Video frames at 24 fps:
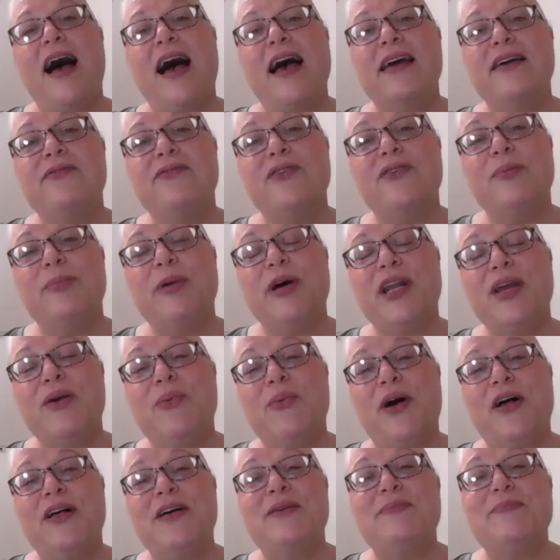Hi, everybody.
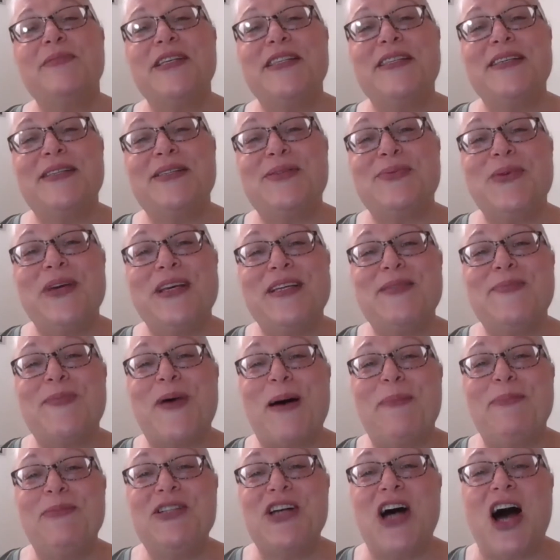Welcome to this week's
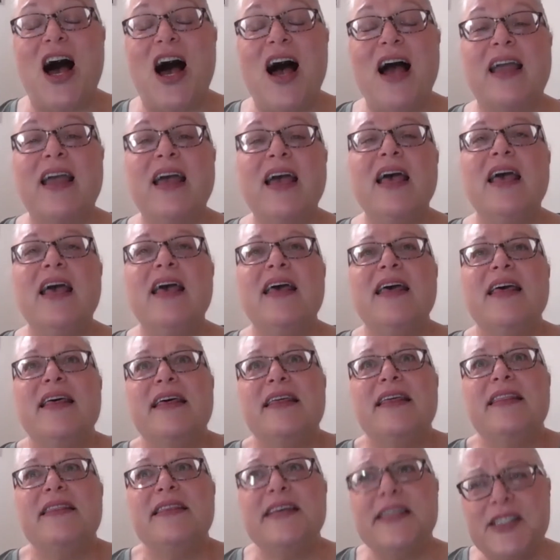Pep Talk.
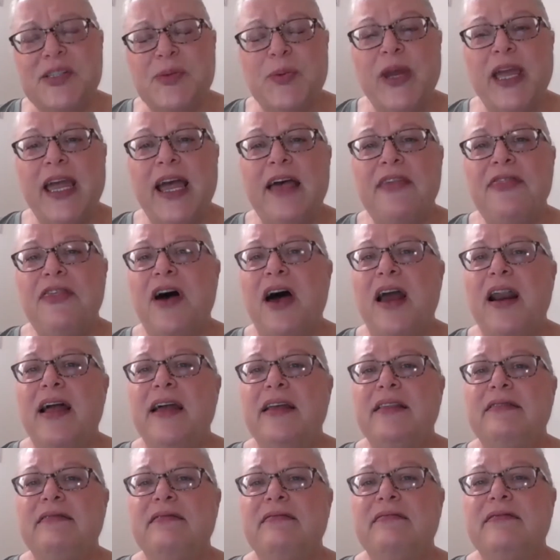This week, I thought
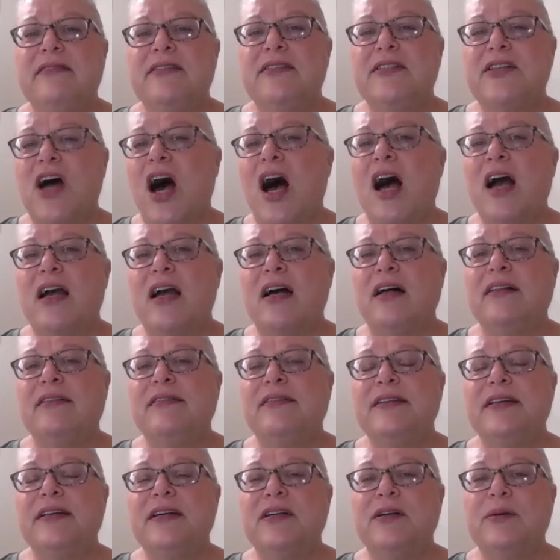I'd talk a
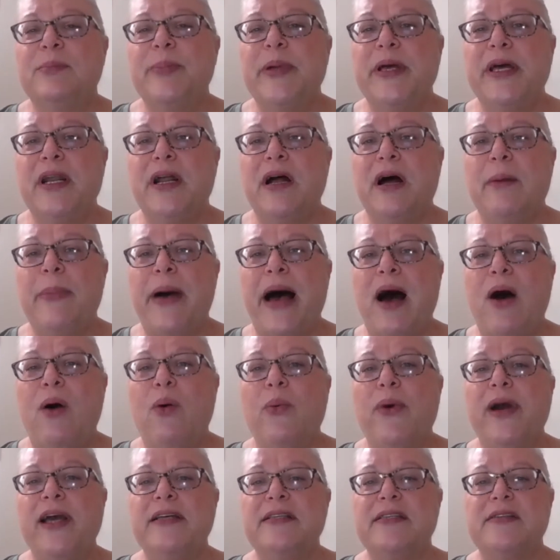little bit
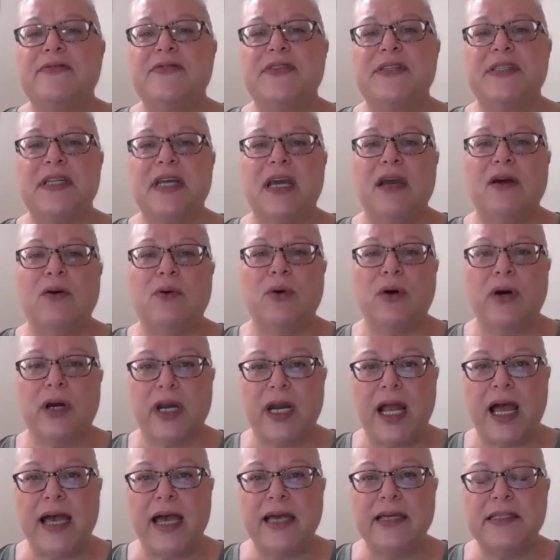about ways of staying
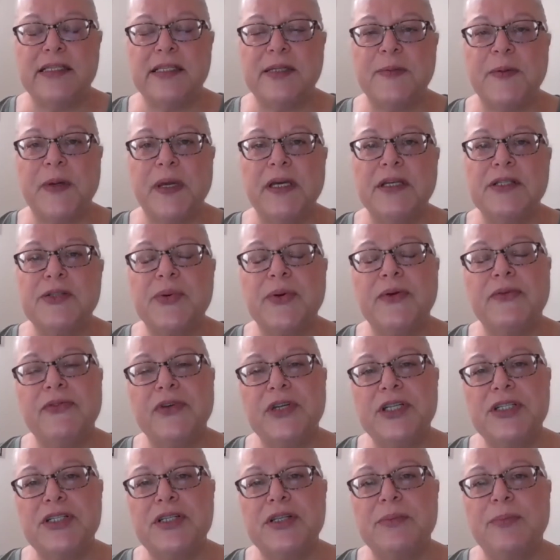organized because we've
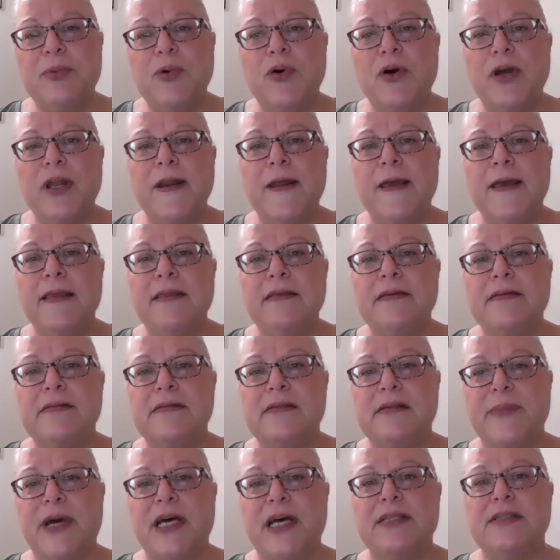reached the point in the
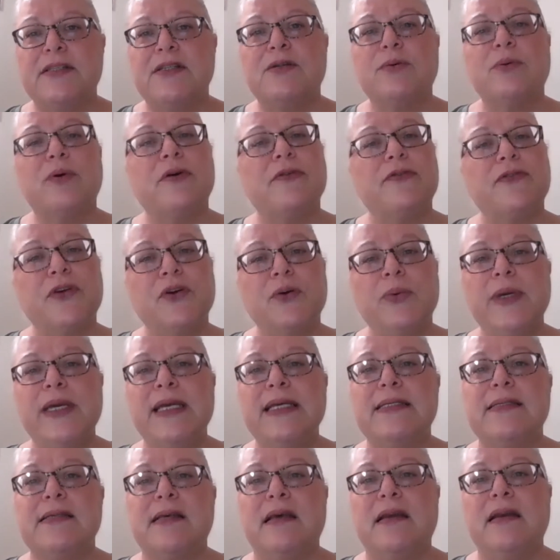semester, we're a few
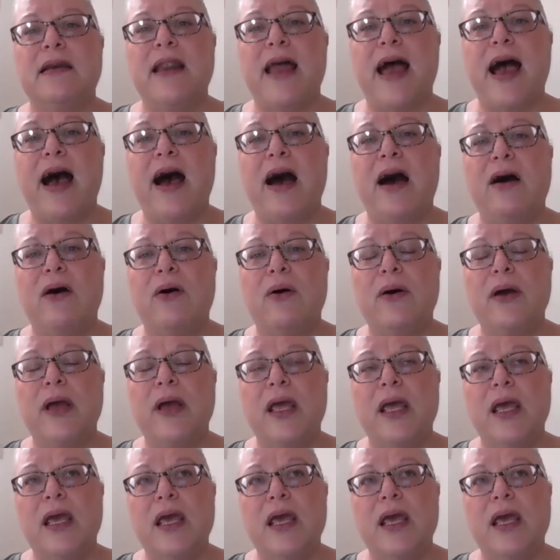weeks in now,